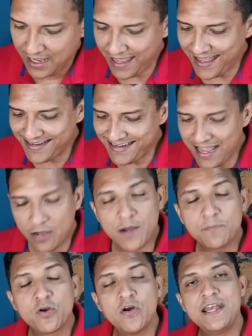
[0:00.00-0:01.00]
and now
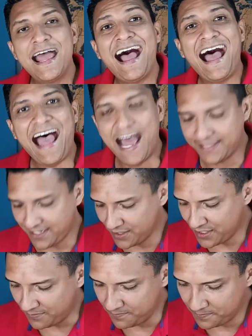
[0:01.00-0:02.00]
I'm going to add
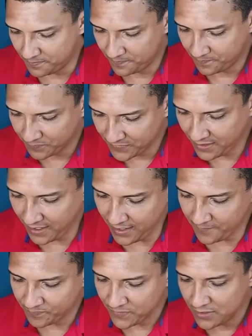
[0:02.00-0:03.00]
them,
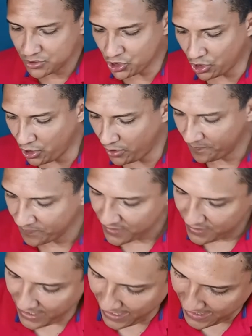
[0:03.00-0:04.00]
okay. So
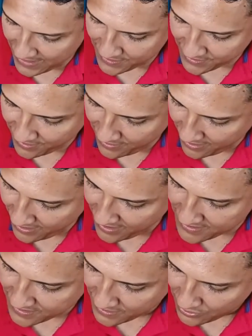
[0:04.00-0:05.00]
the answer is